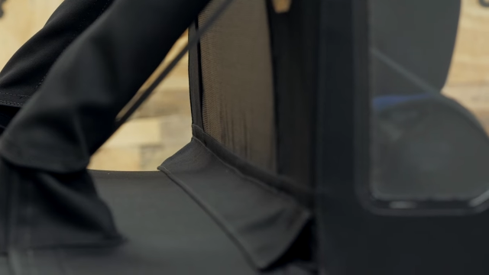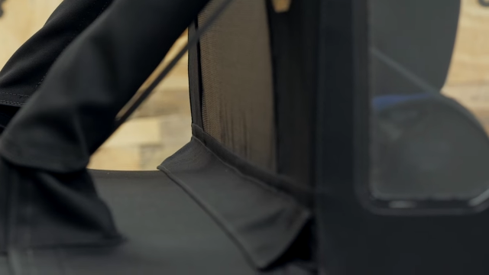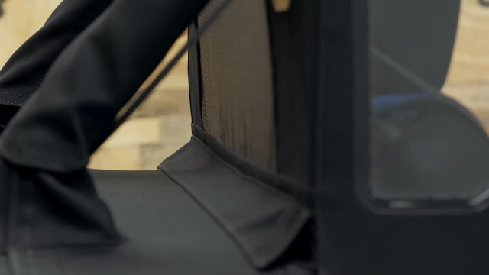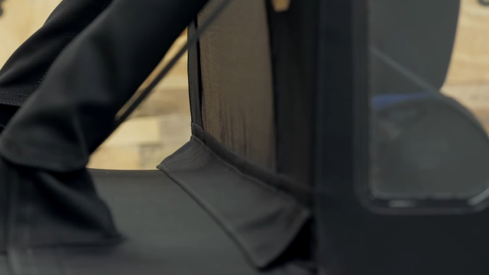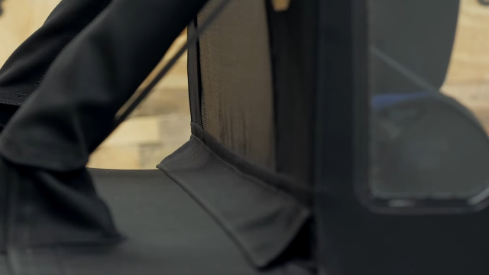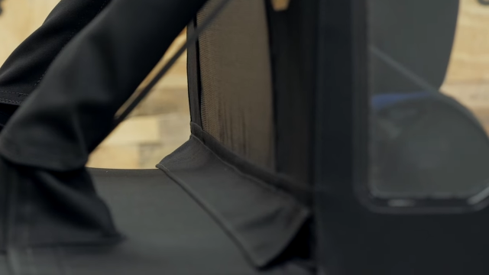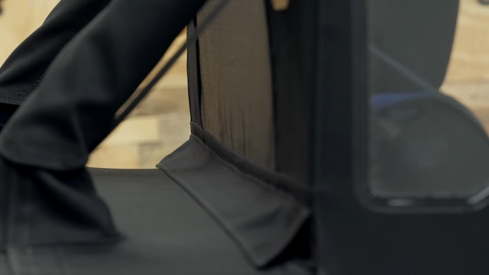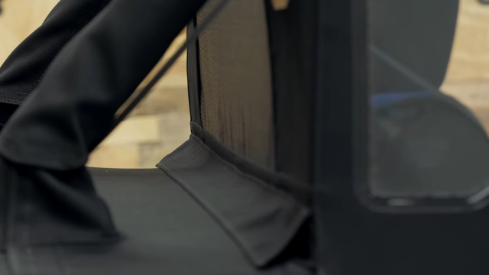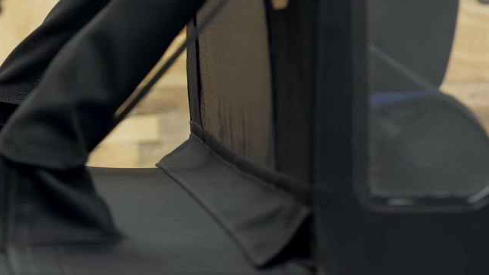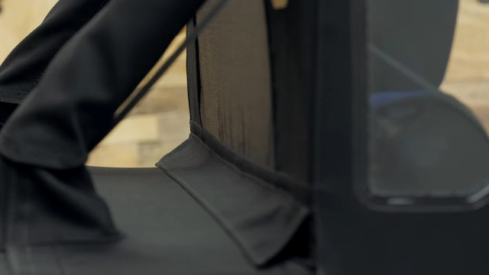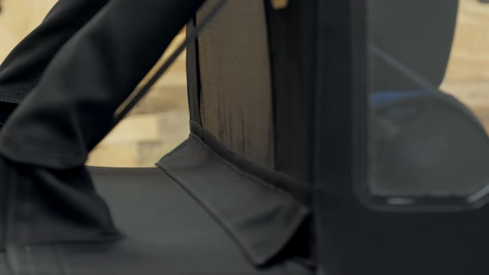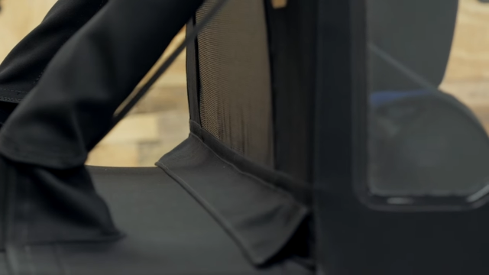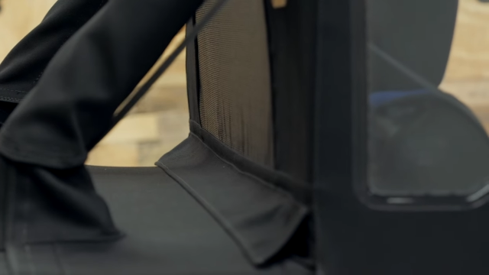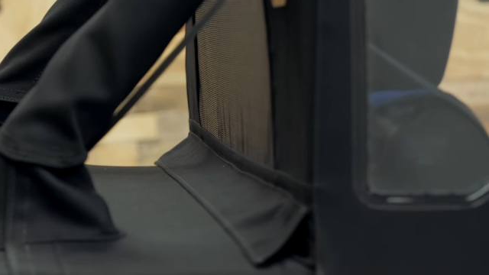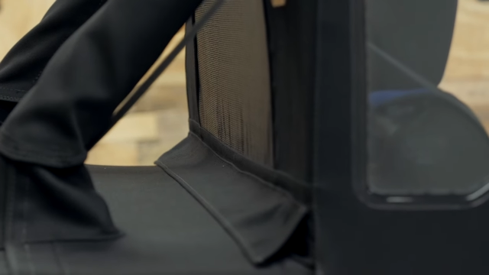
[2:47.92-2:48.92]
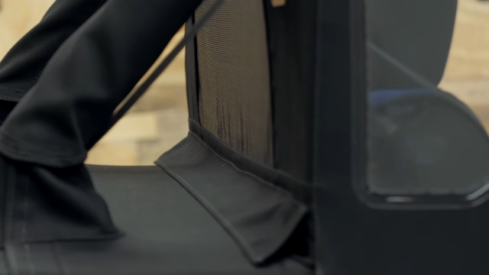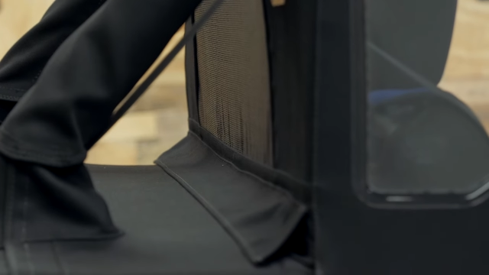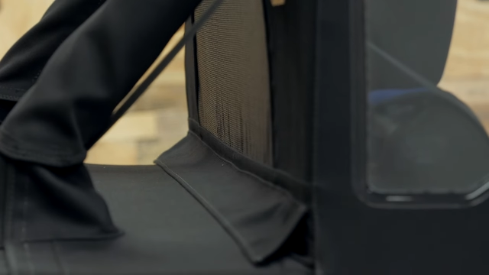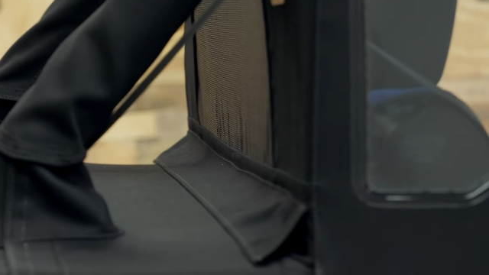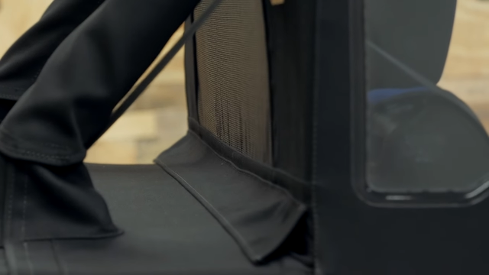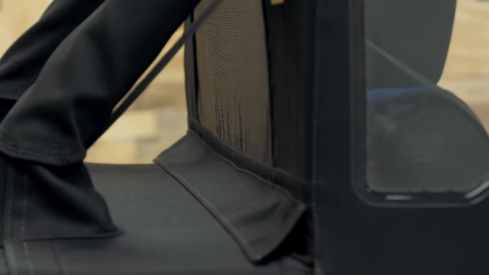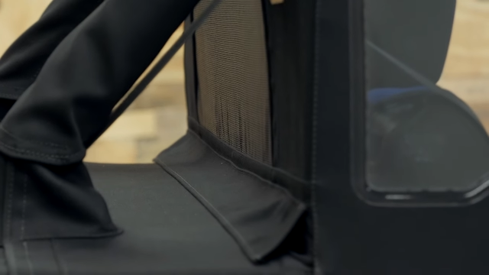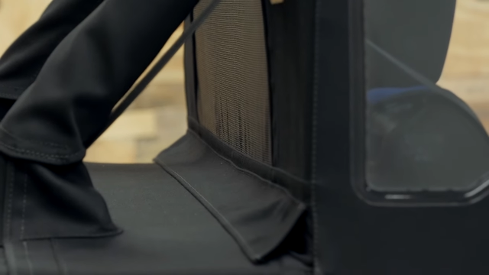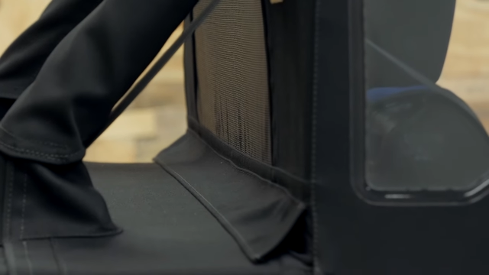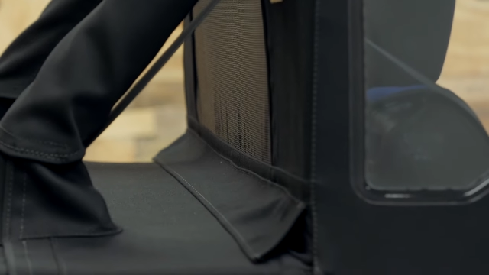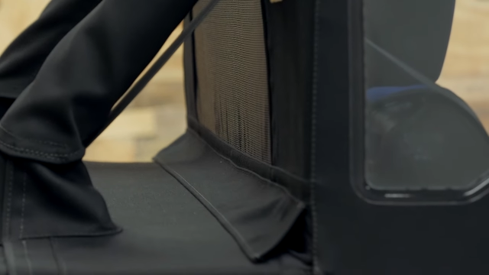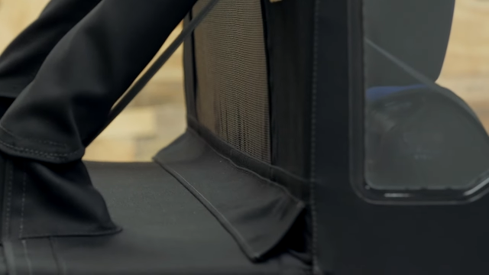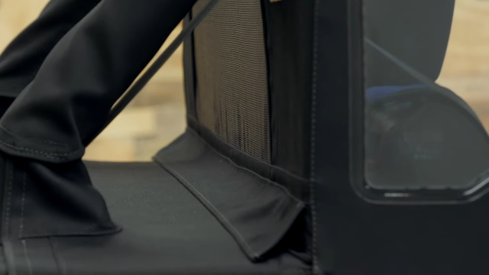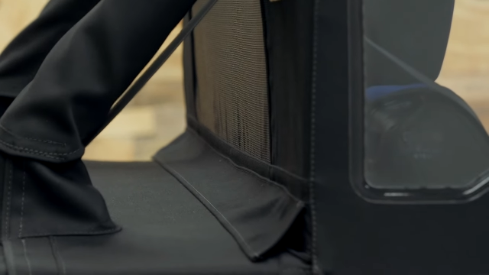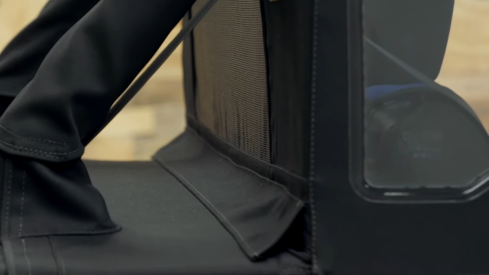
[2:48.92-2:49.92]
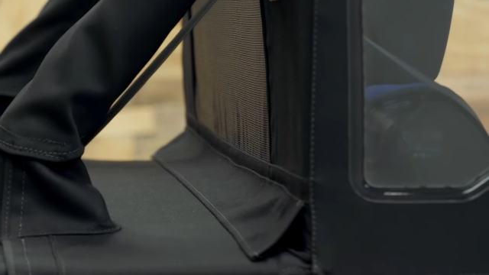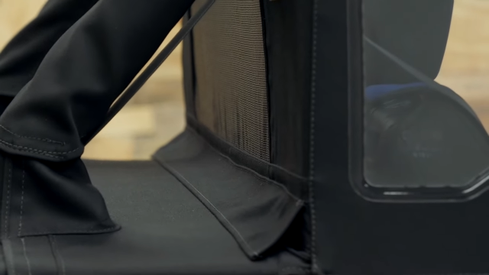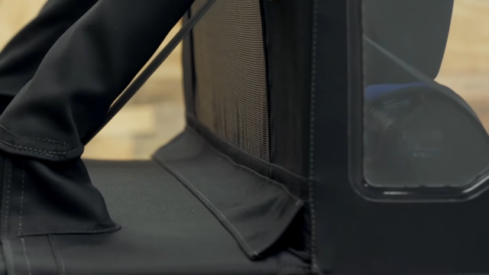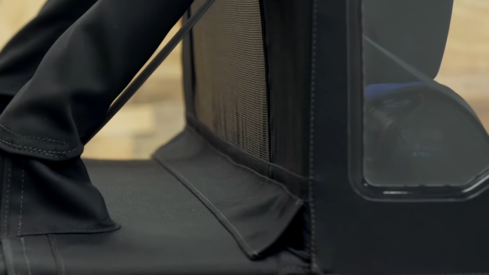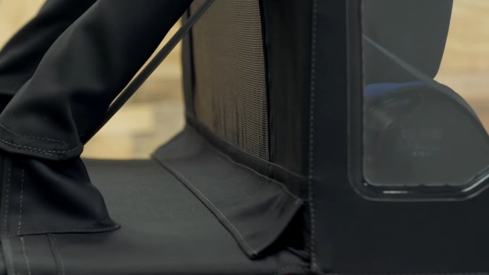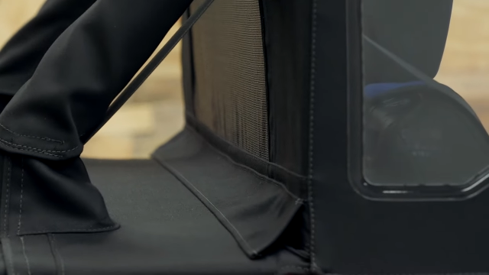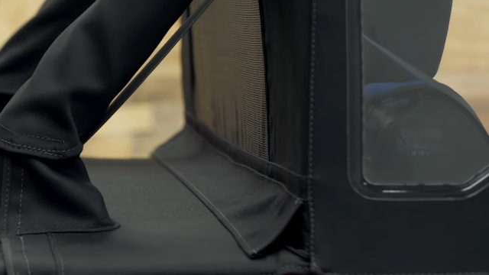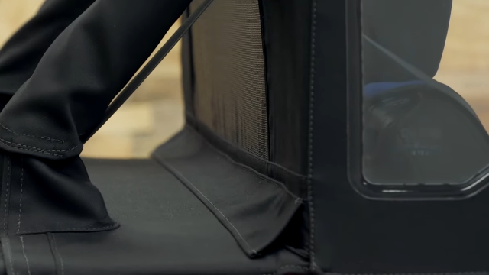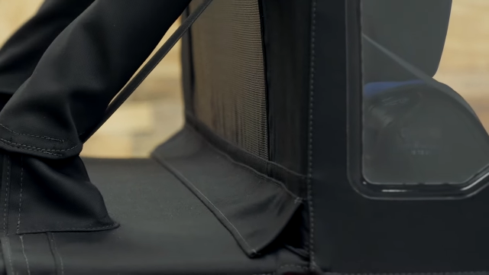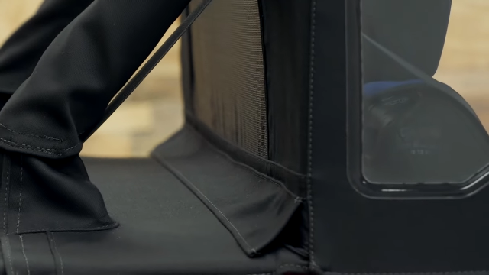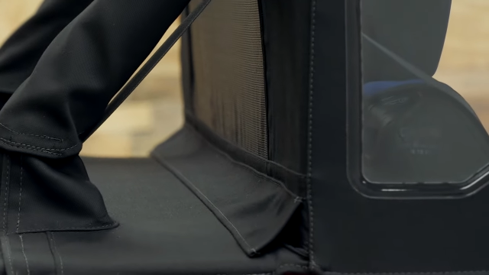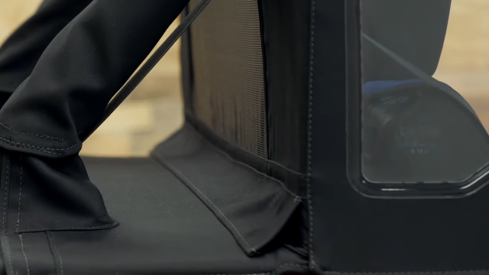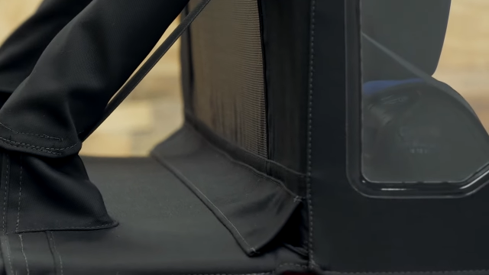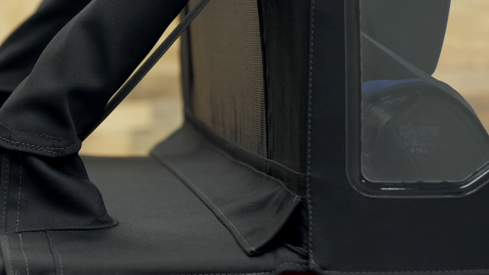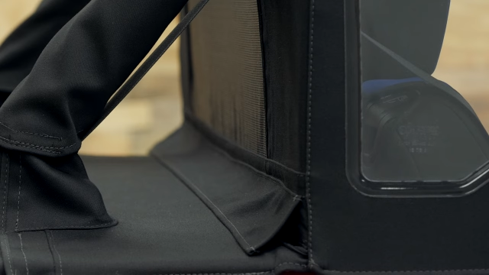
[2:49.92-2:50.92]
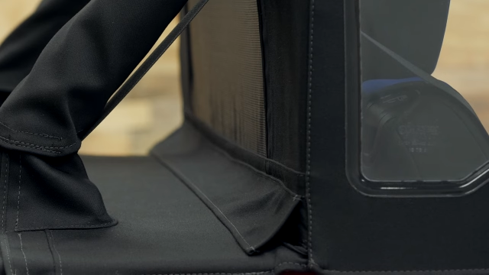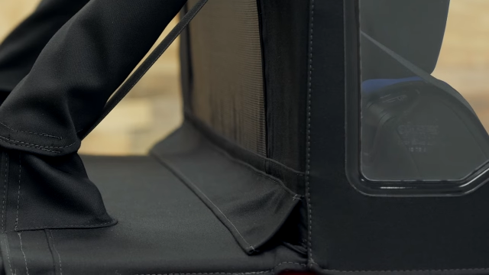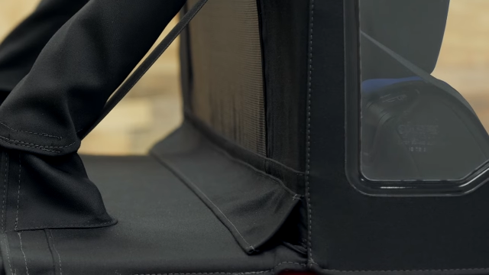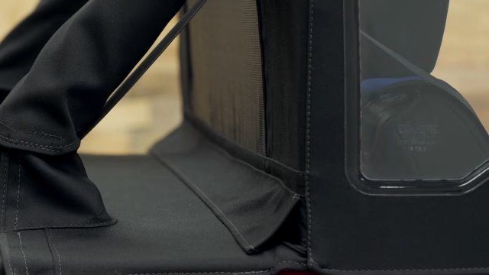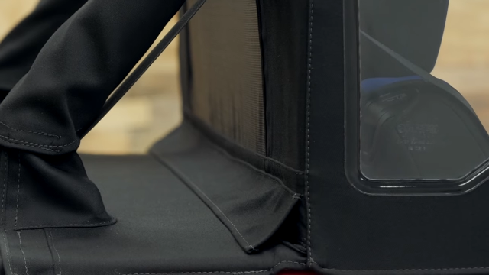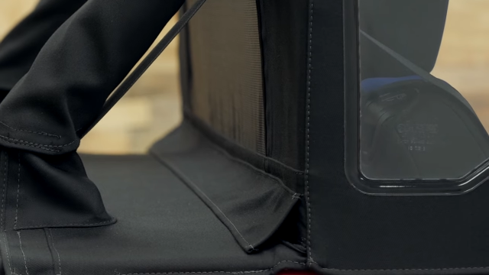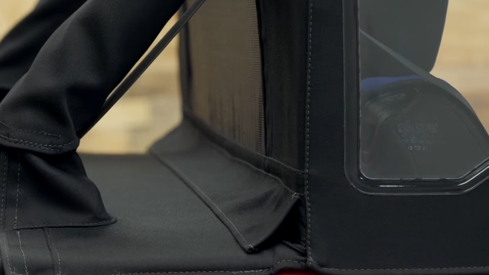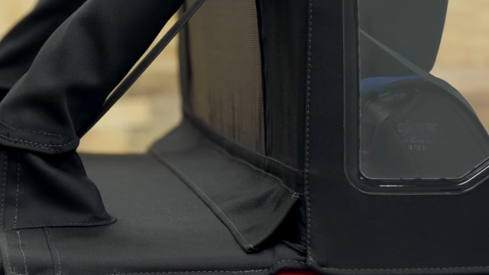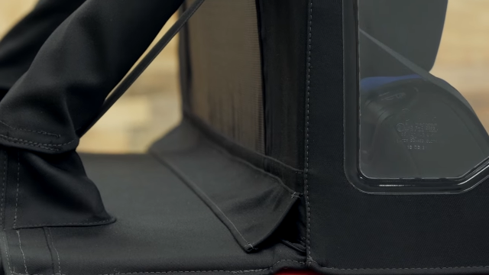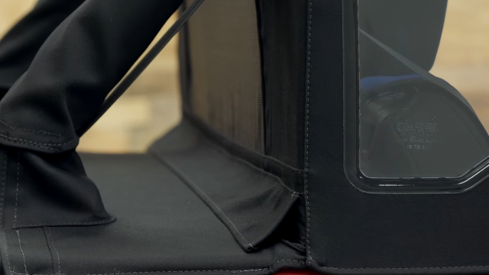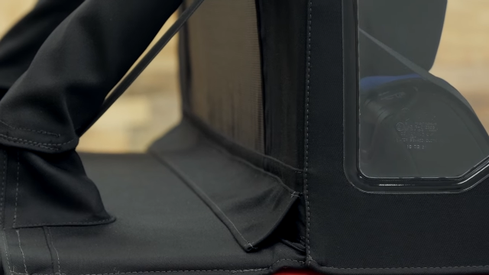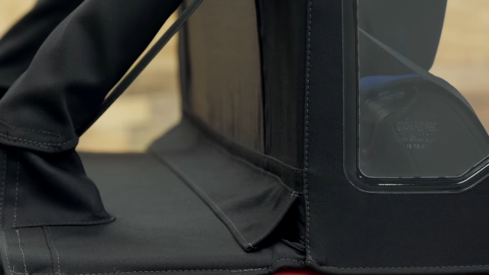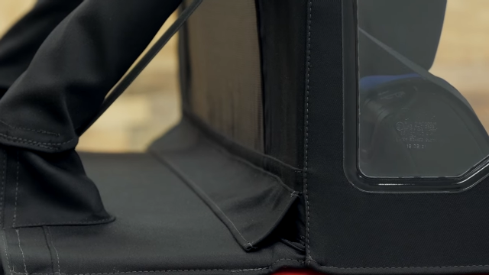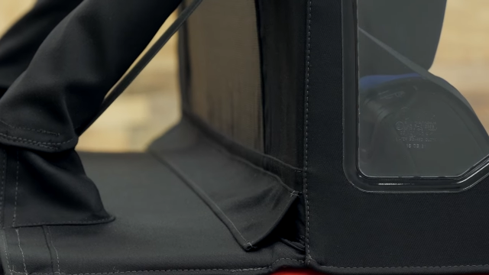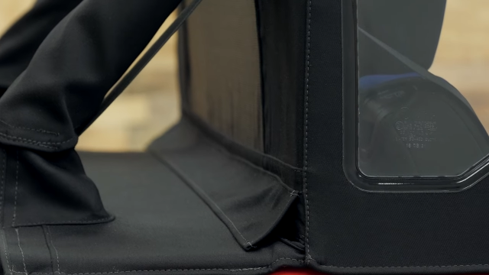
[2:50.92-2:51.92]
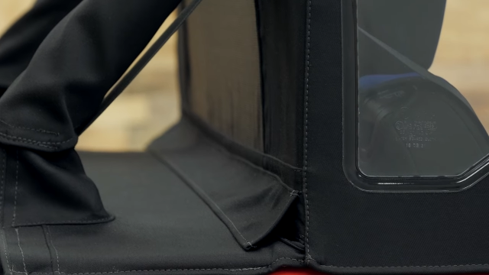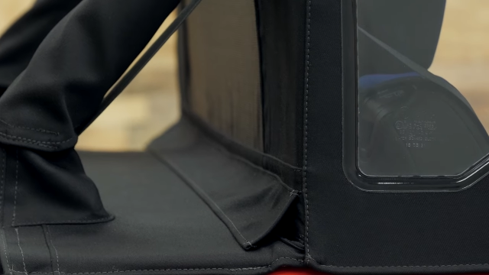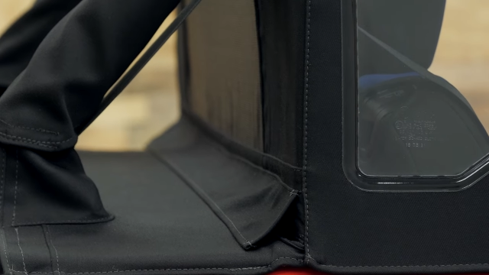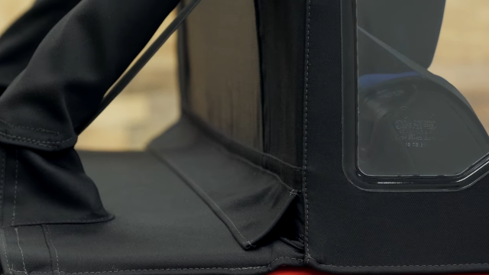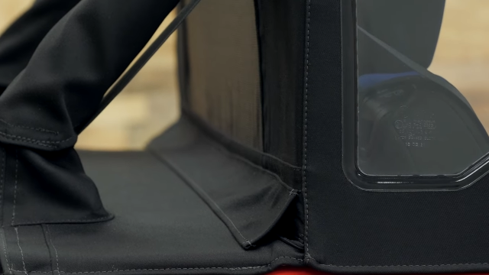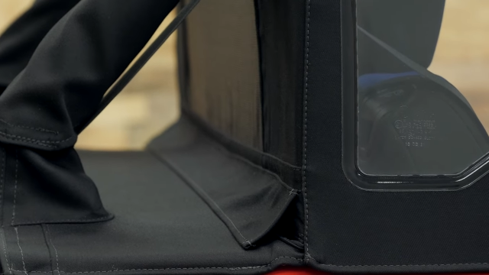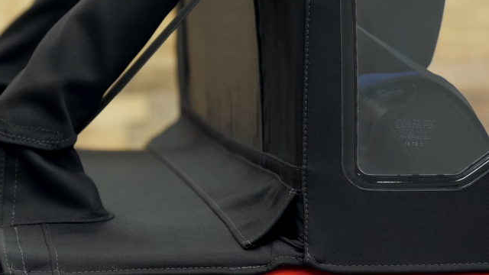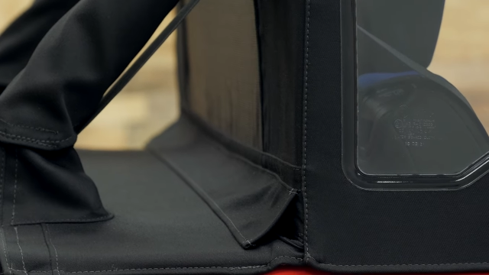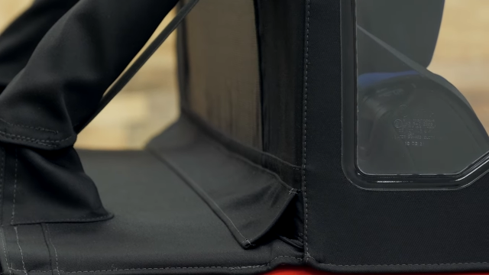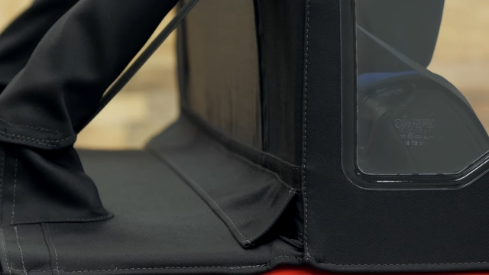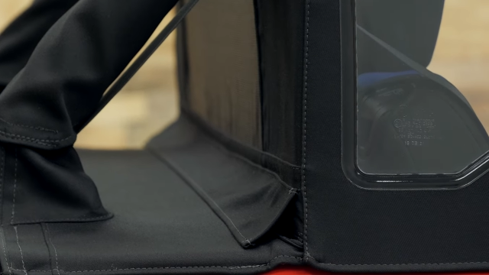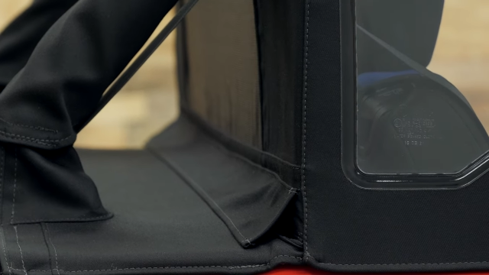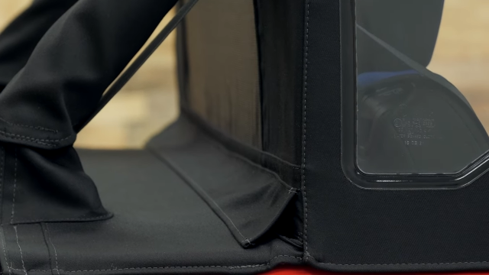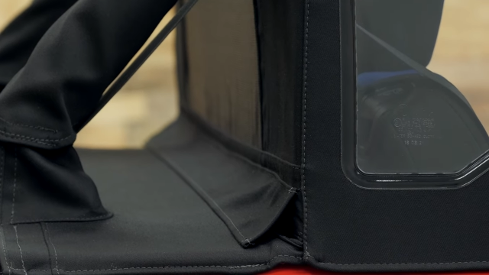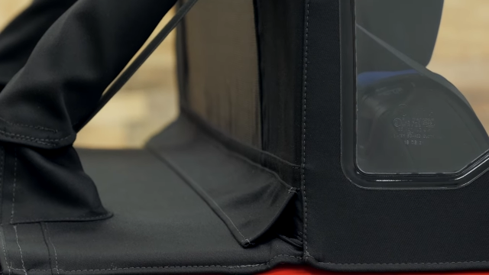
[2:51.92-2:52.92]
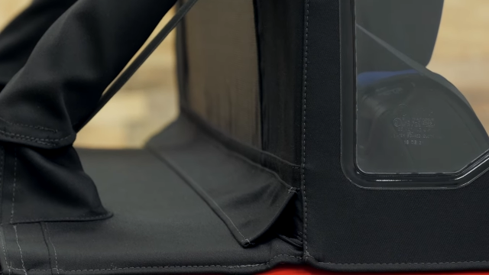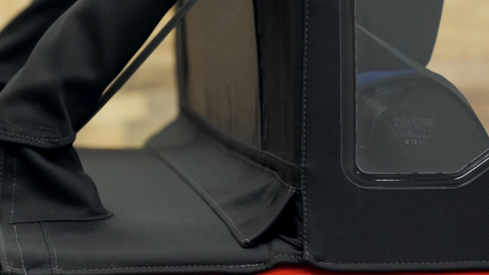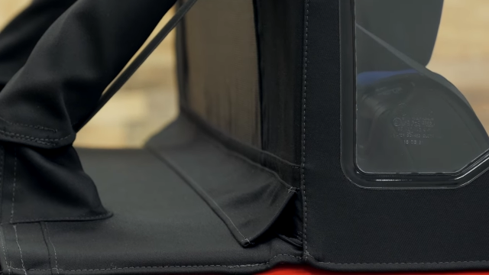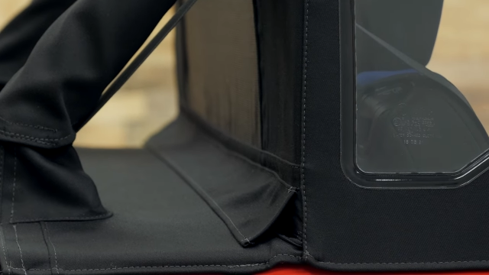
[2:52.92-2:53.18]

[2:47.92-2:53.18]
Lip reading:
[unreadable: no face in view]